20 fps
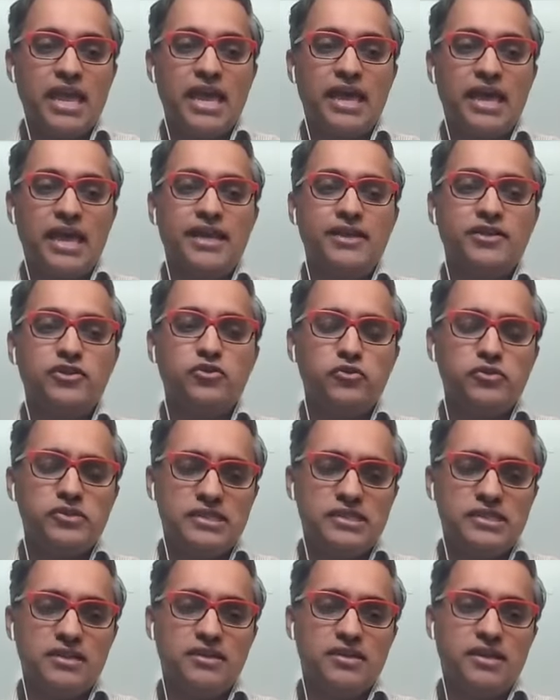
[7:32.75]
And I do
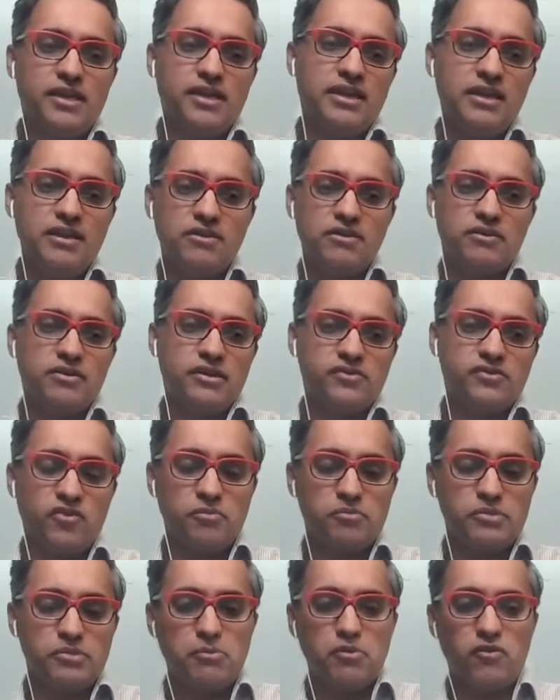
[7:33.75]
see and hear
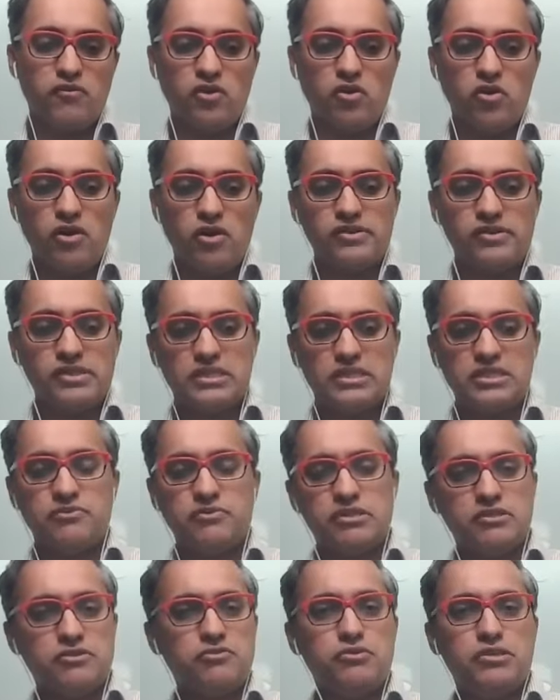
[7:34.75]
from some of our conversations
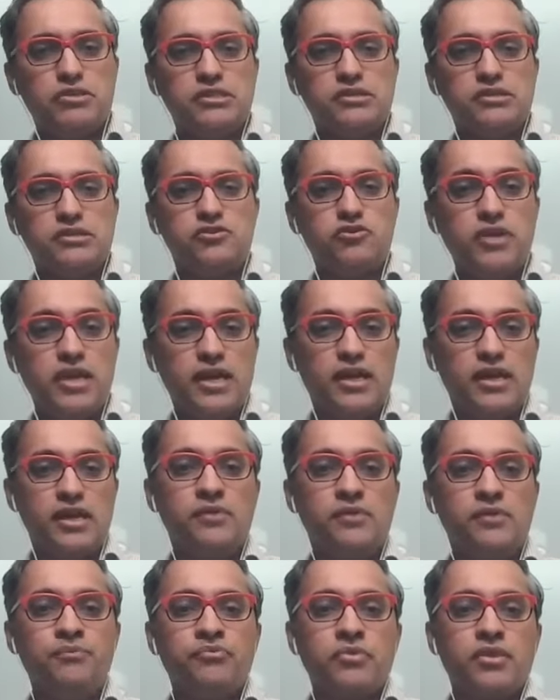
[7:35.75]
with students
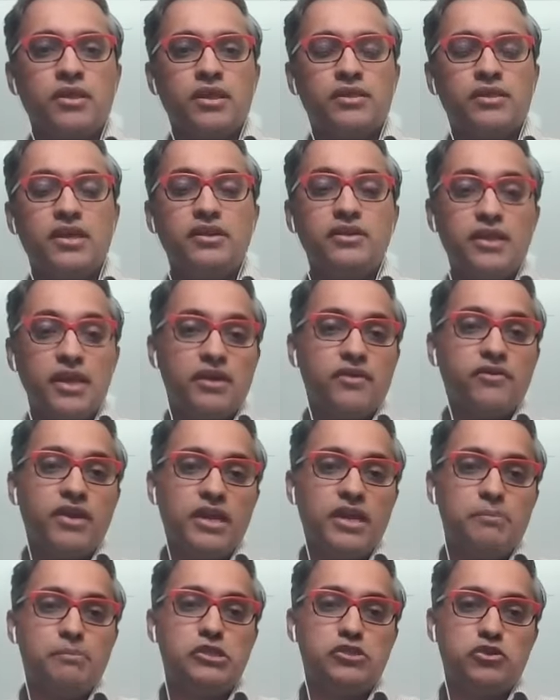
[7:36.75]
today that they are
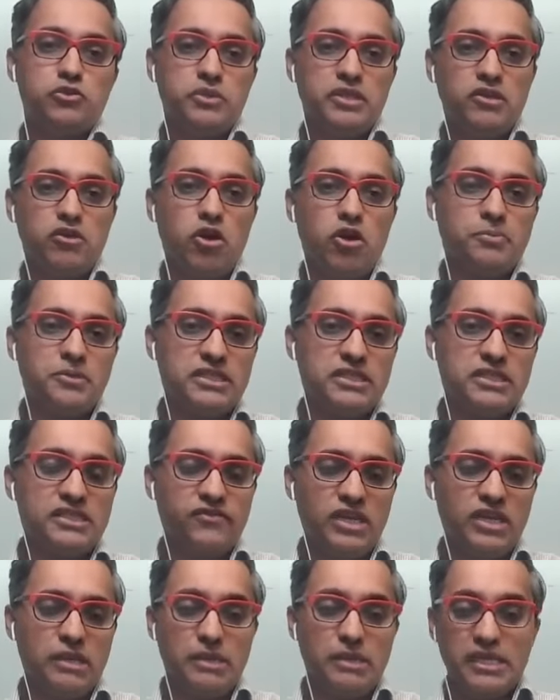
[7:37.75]
able to, with the options
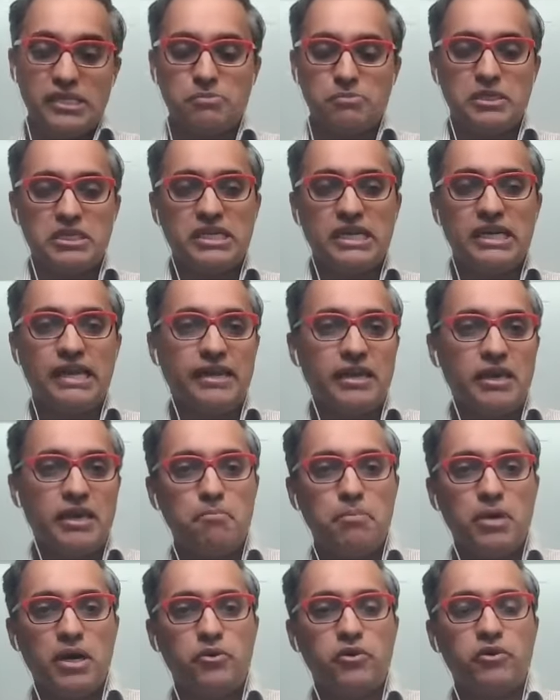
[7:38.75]
available, especially like
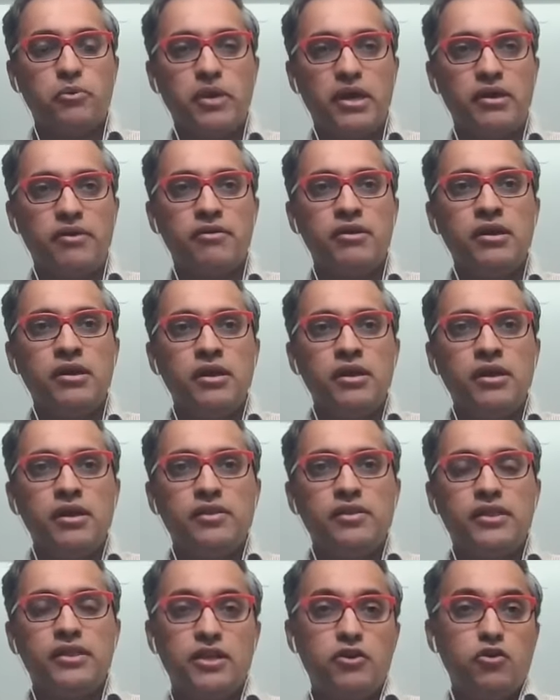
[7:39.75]
MPOWER, where
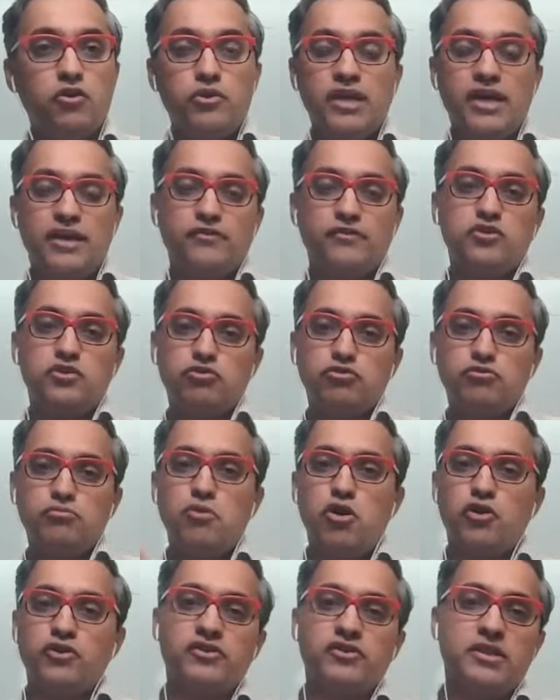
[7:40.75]
they don't have to
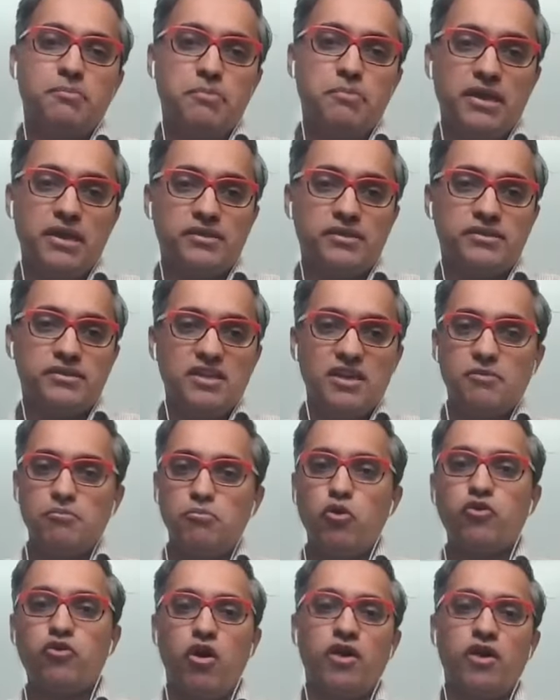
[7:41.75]
bother their parents. They're
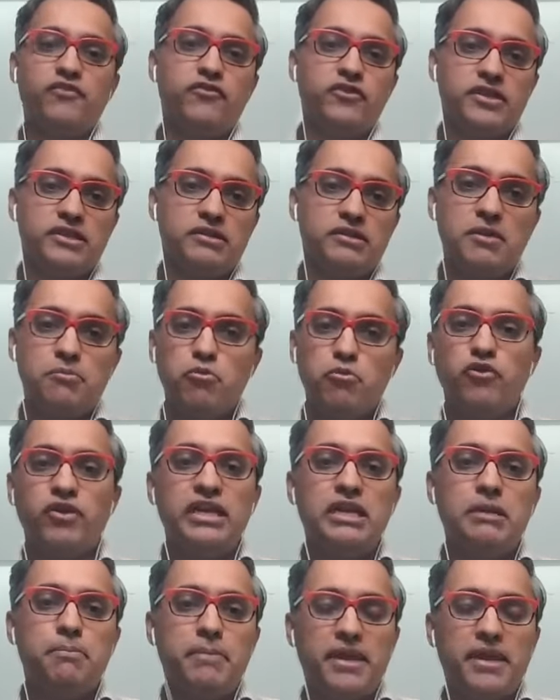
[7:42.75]
more confident, they're more
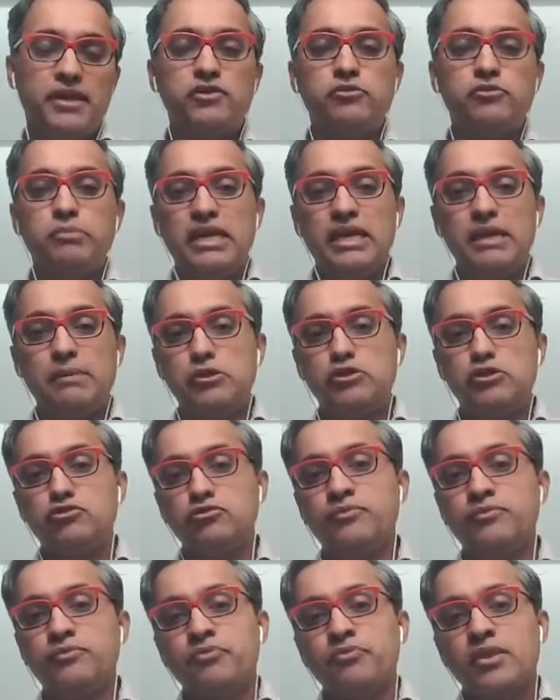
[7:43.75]
independent to be able
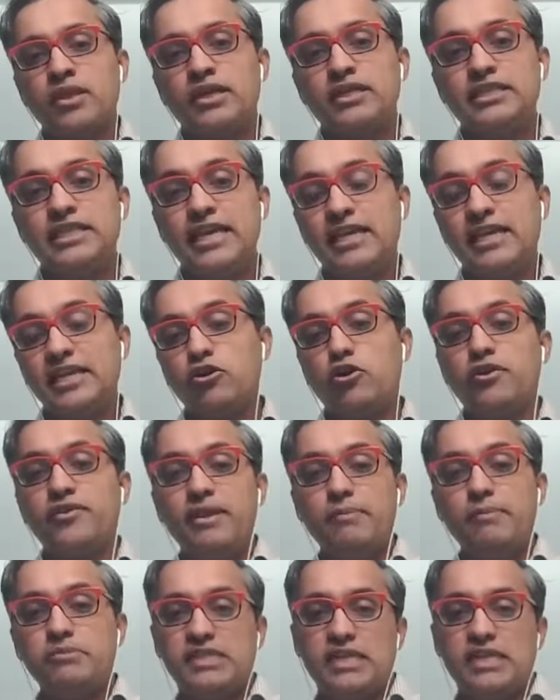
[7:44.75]
to take it on
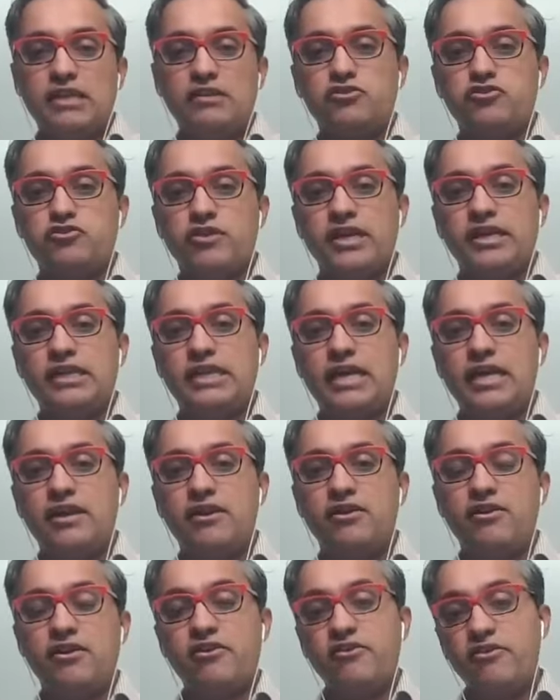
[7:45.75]
themselves, right?
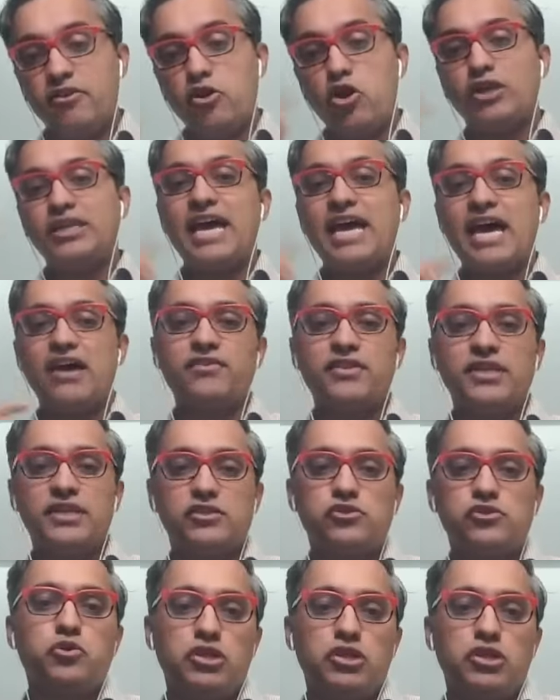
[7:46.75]
And not have
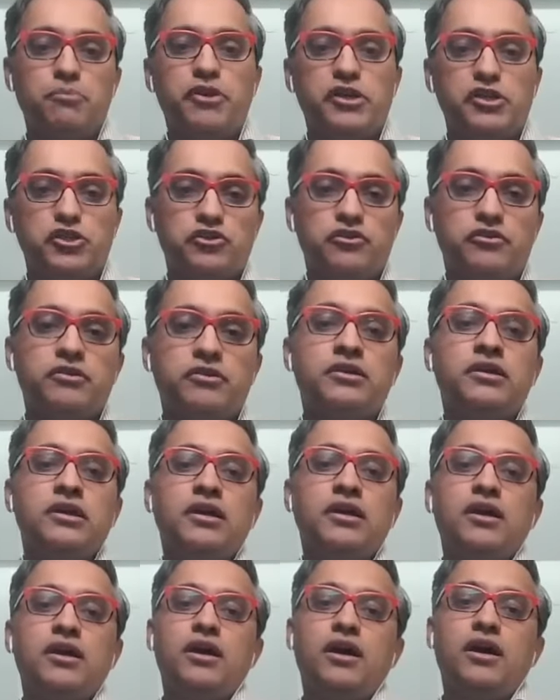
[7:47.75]
that social pressure
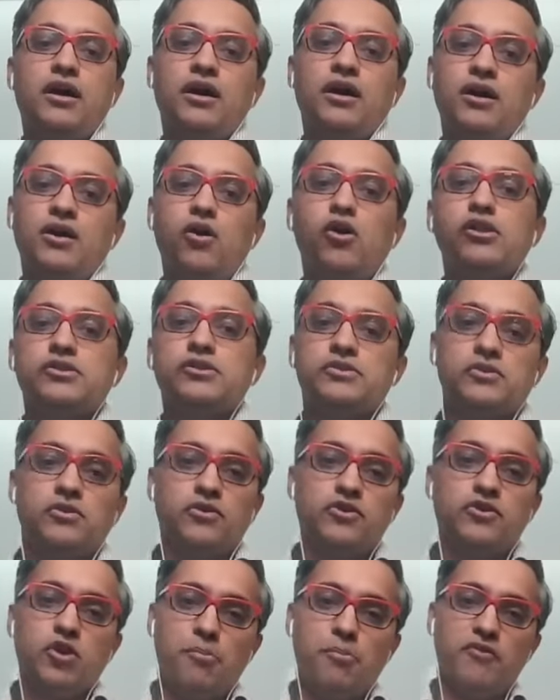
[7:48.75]
also
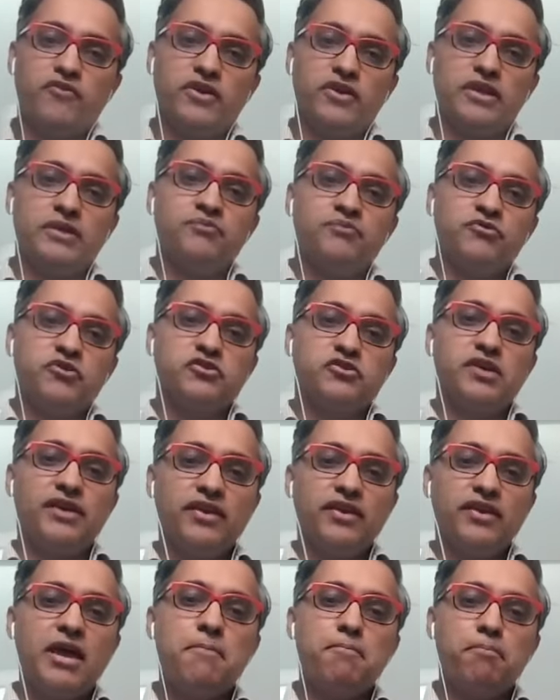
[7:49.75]
on top of it. So I
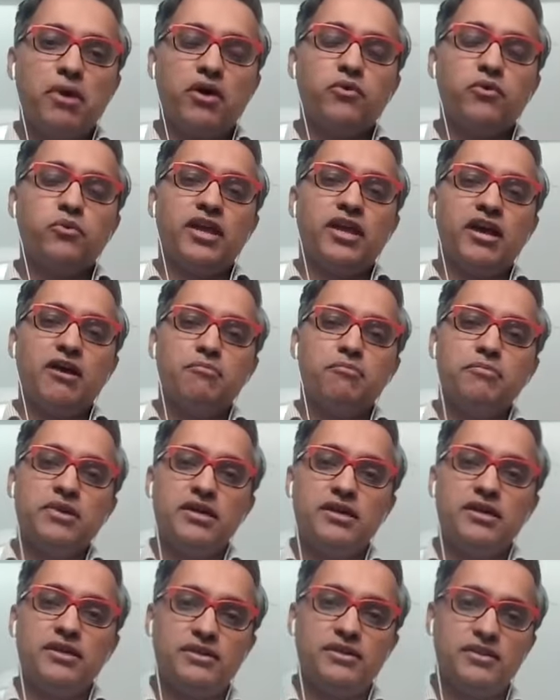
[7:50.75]
think MPOWER would have
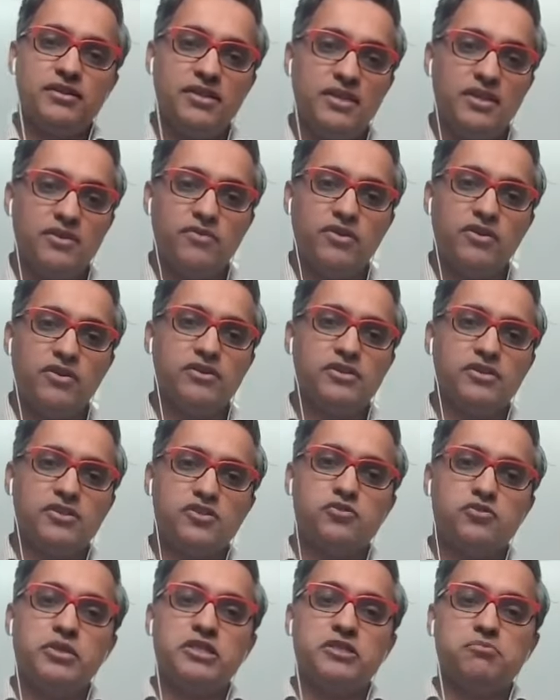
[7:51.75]
been in a very
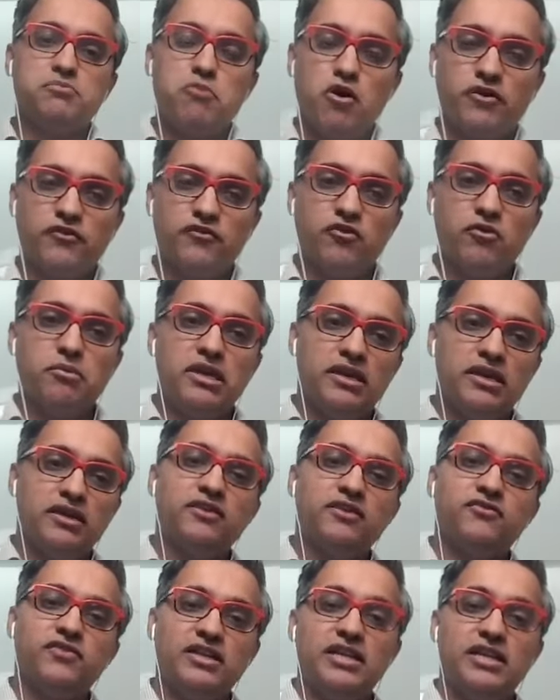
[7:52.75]
sweet spot for me
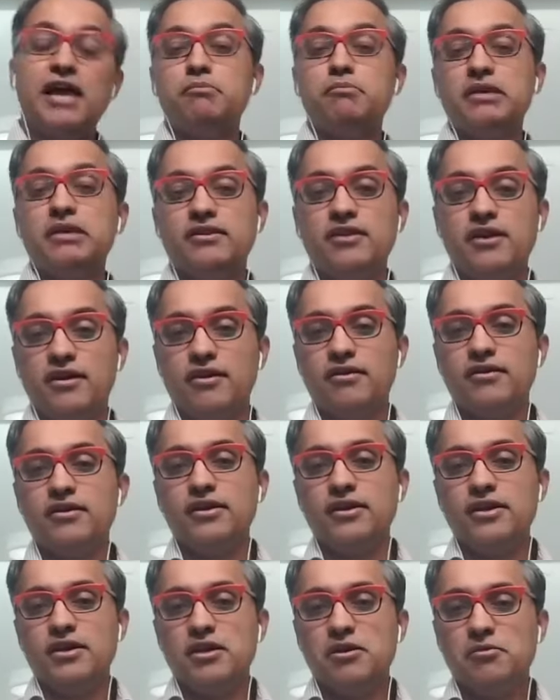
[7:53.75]
if it had been there
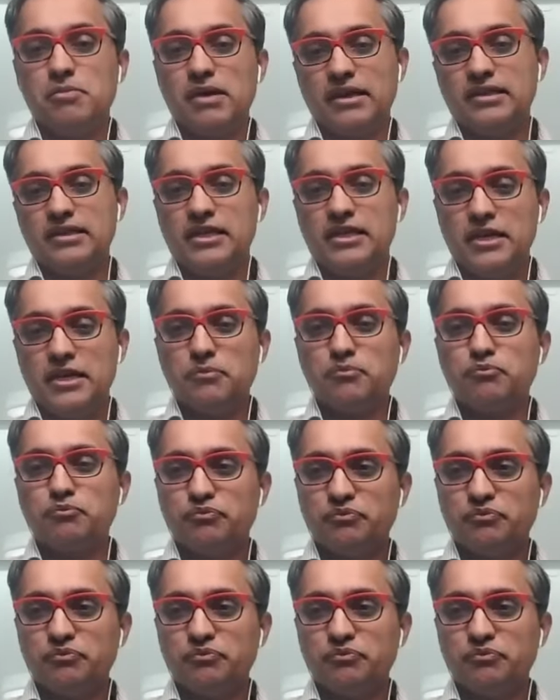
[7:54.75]
back in the day.